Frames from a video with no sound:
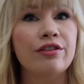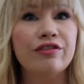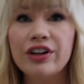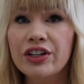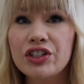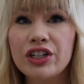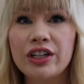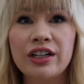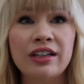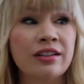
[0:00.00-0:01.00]

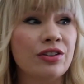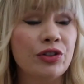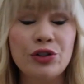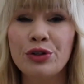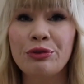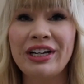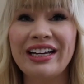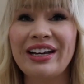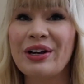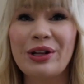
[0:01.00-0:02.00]
Furniture,
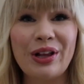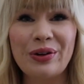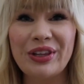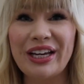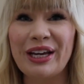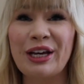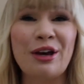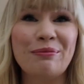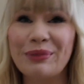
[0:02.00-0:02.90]
jewelry, clothing,